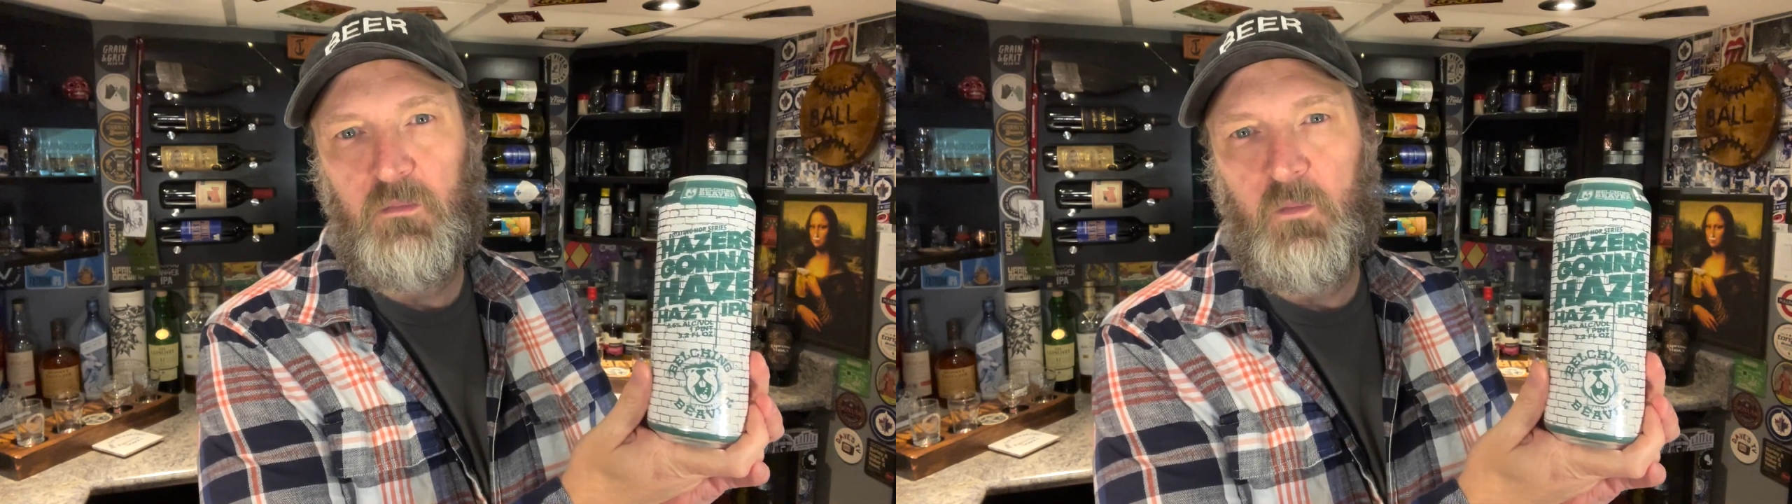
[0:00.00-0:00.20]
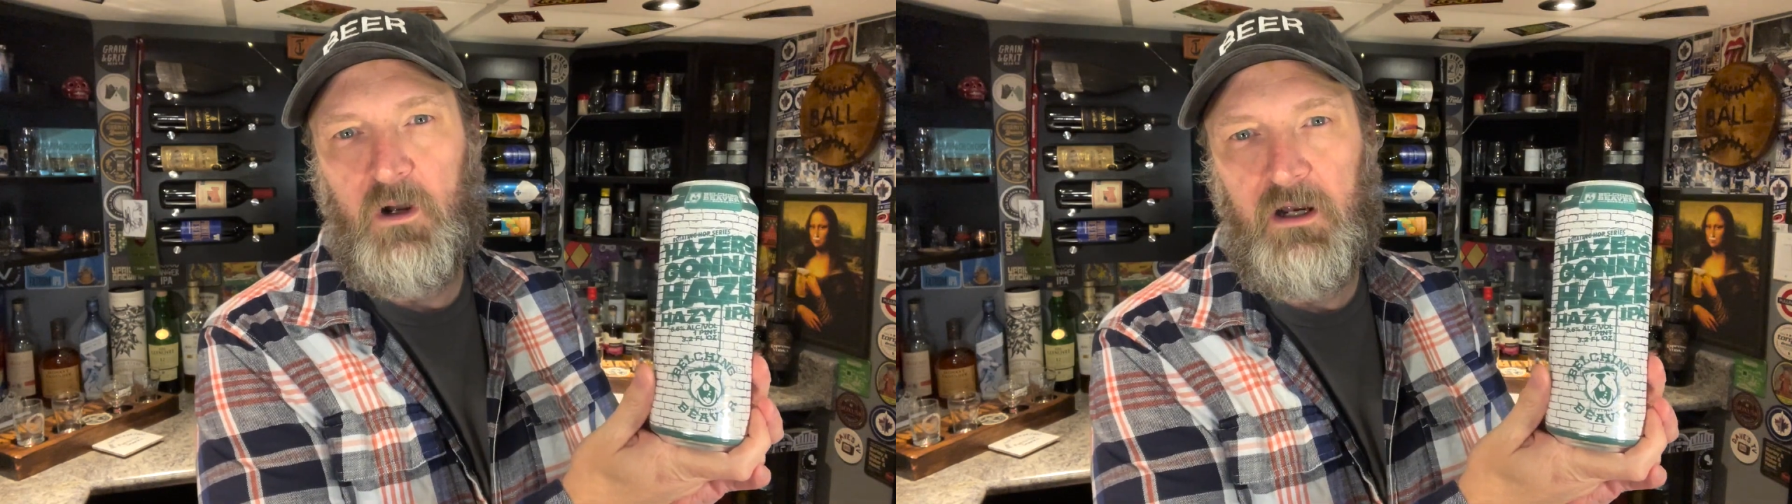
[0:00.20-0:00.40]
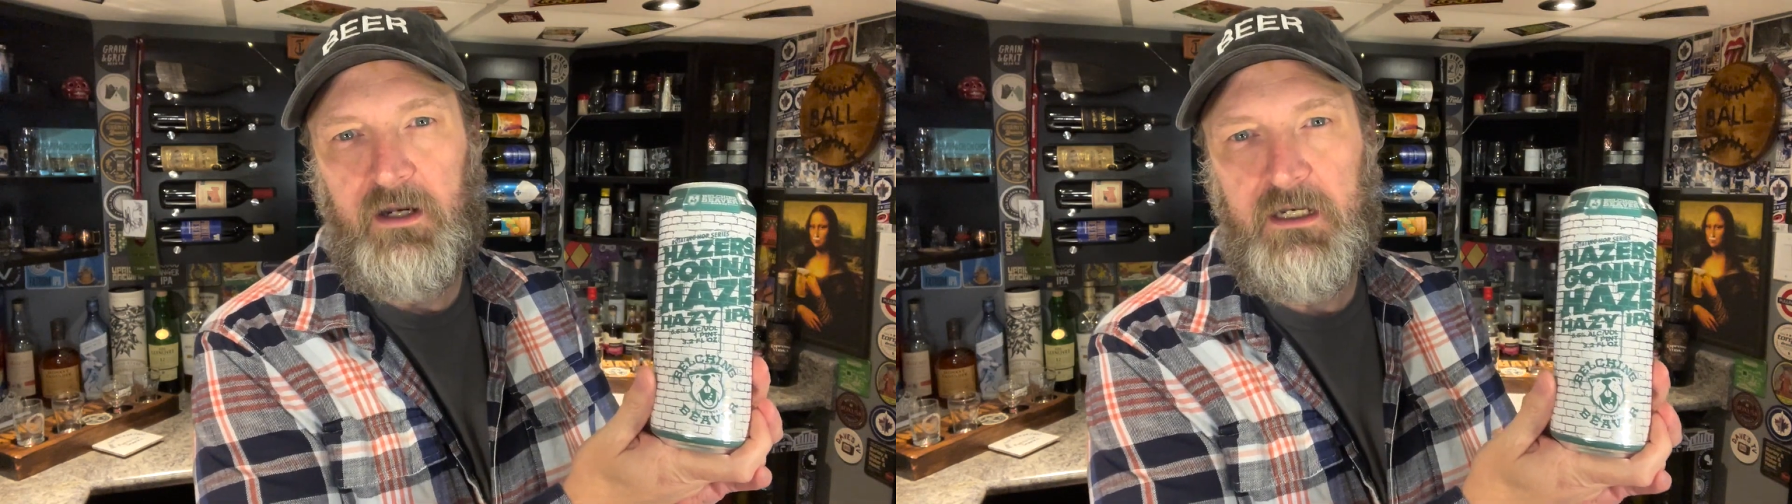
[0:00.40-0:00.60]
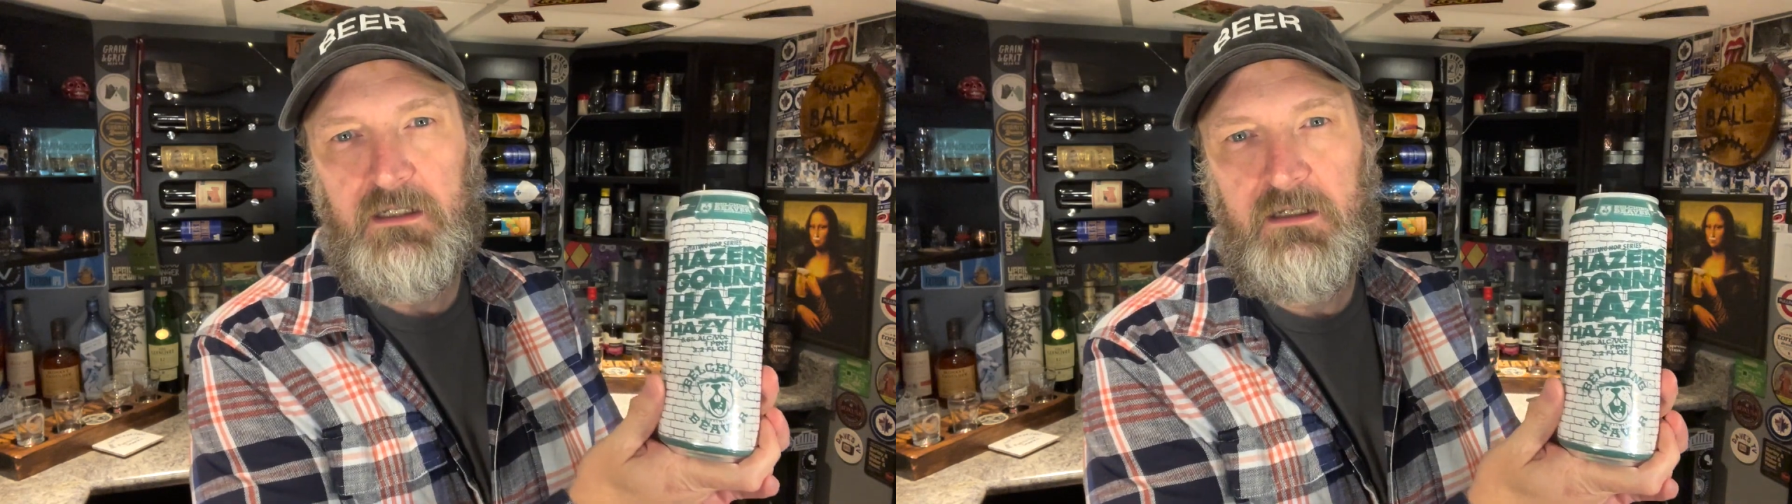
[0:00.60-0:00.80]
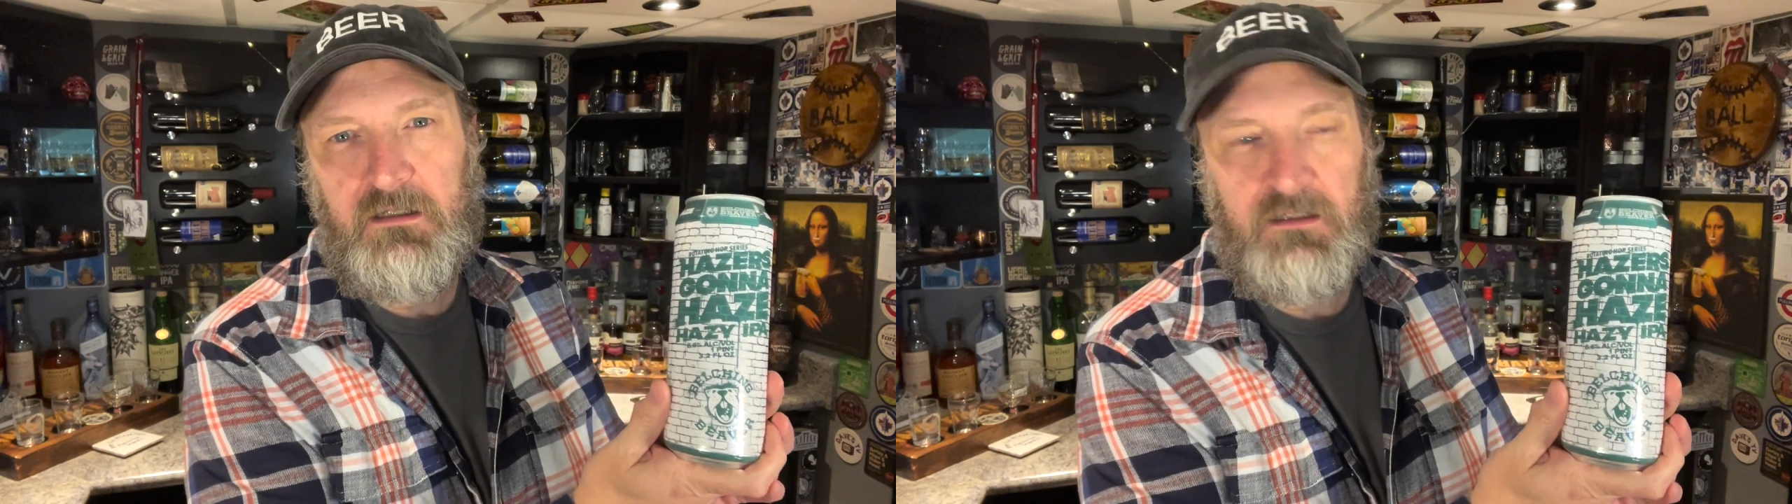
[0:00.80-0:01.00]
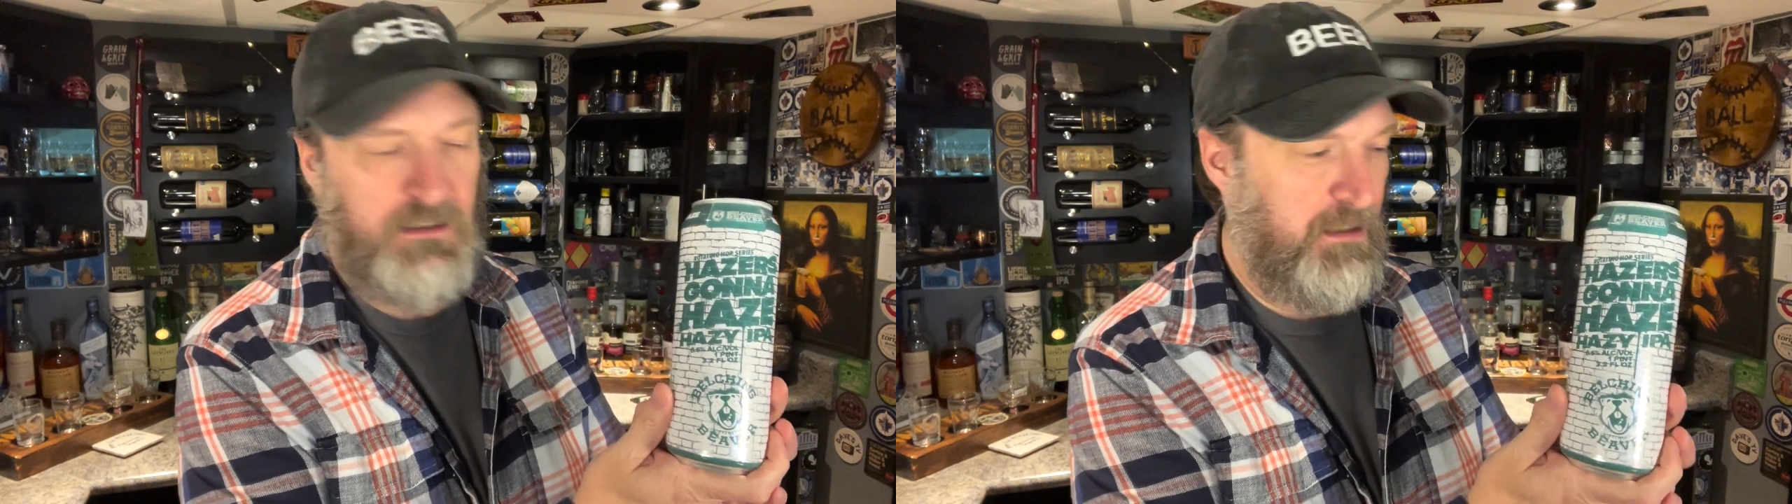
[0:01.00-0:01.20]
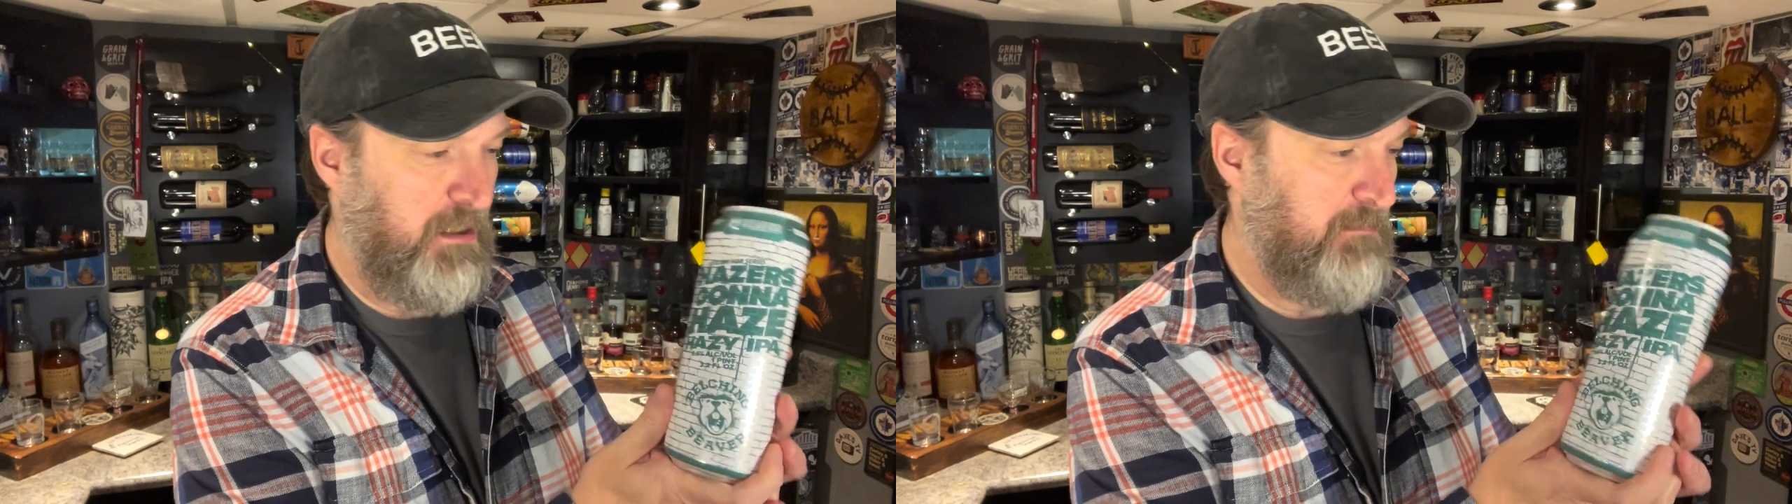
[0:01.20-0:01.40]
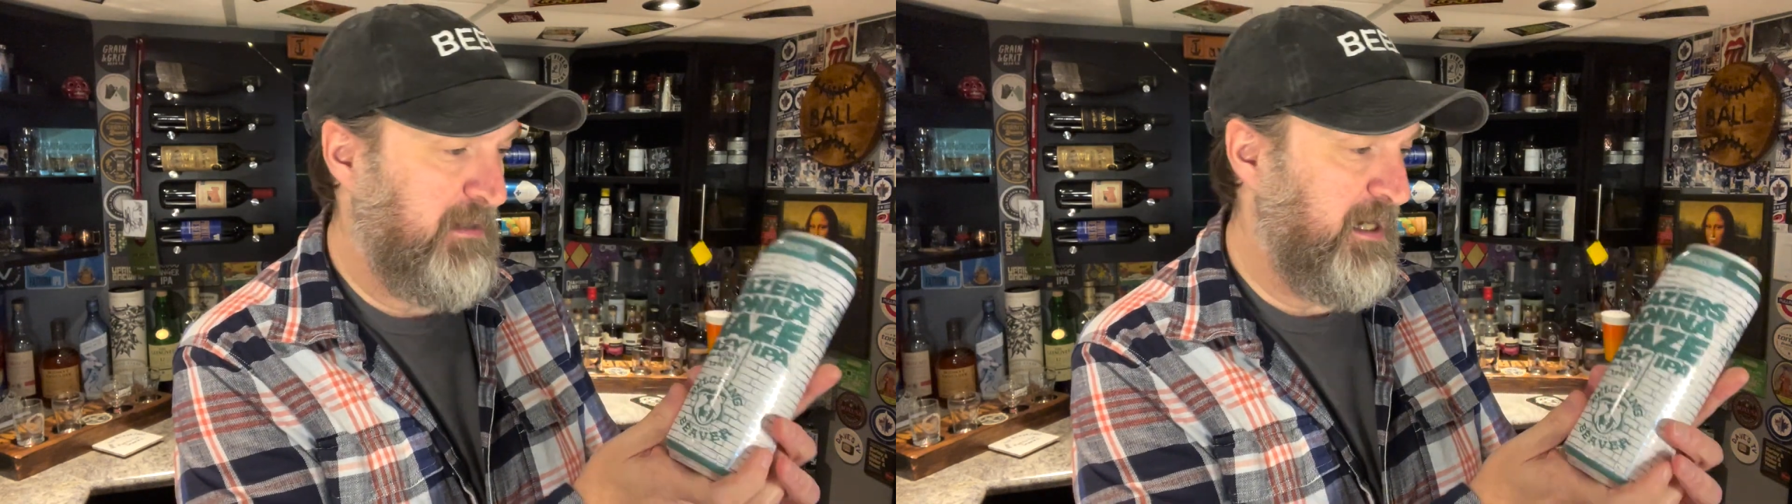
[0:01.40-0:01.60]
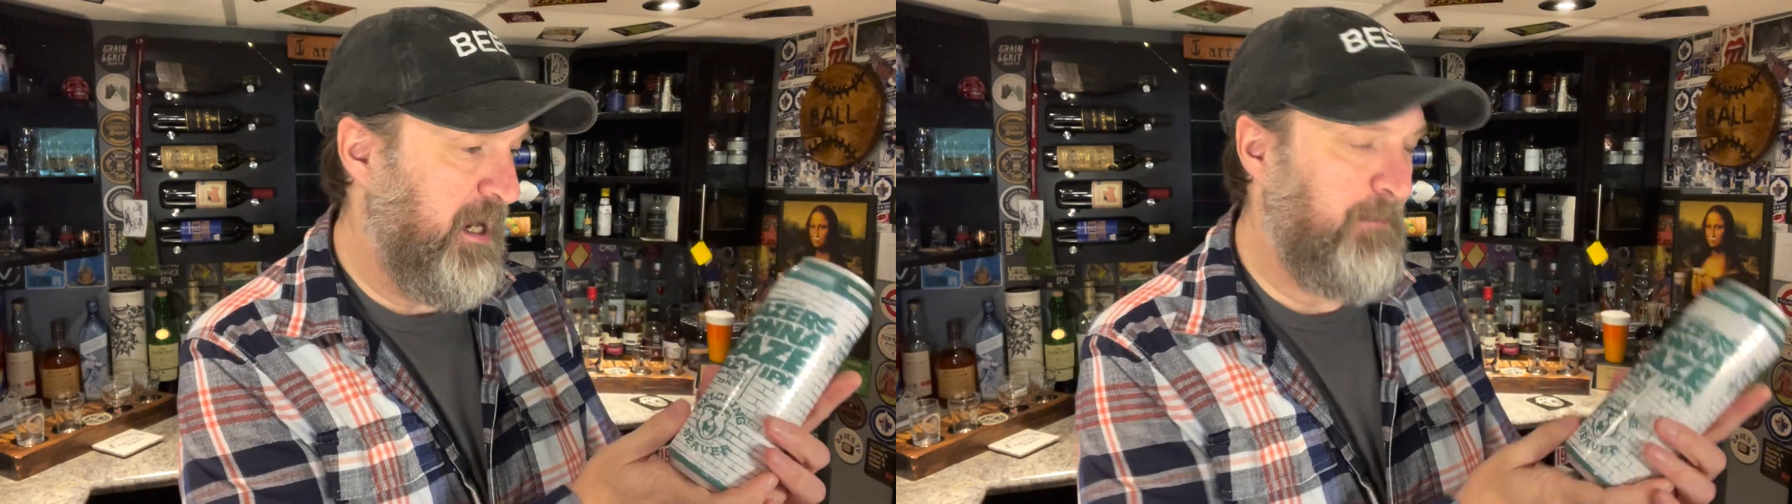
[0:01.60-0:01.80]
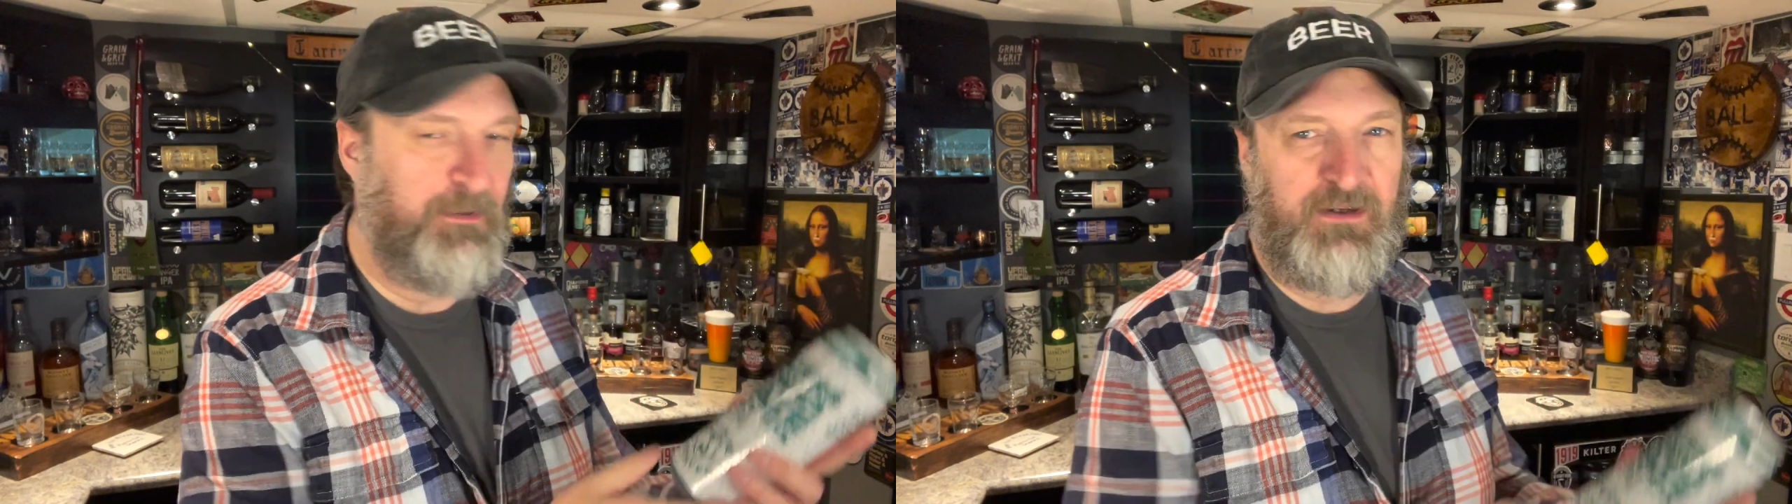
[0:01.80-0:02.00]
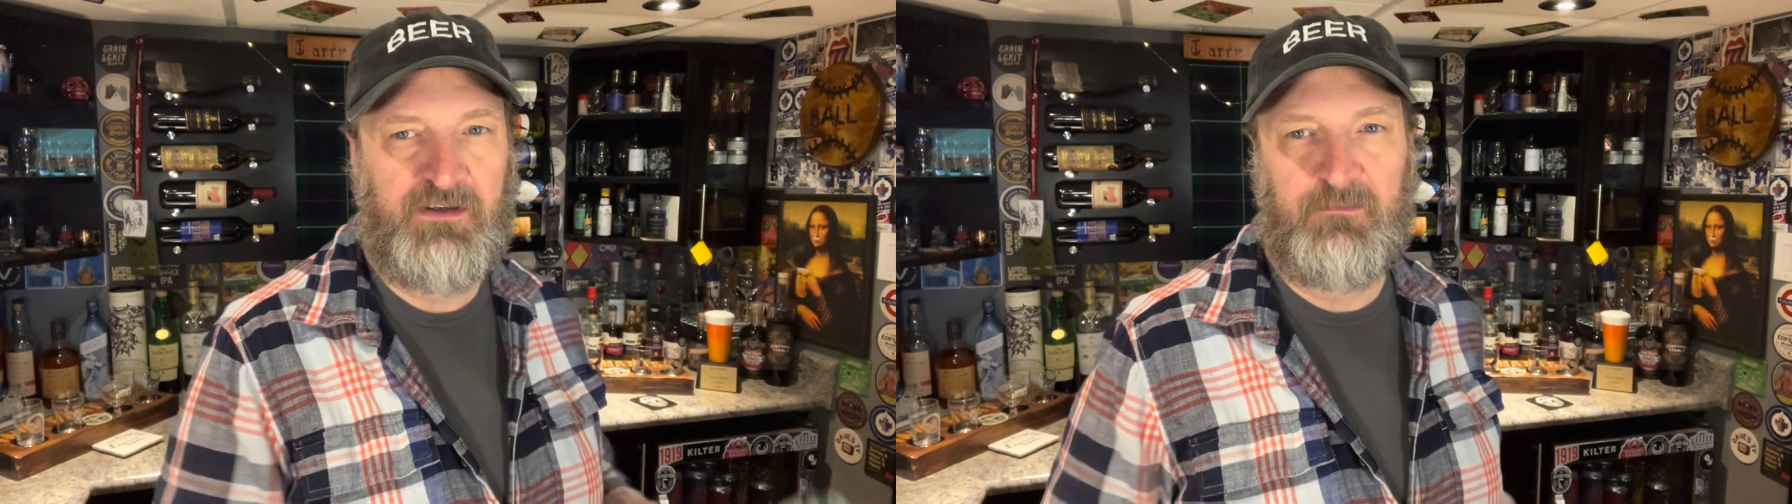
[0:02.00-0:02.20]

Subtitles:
Wine in Minneapolis.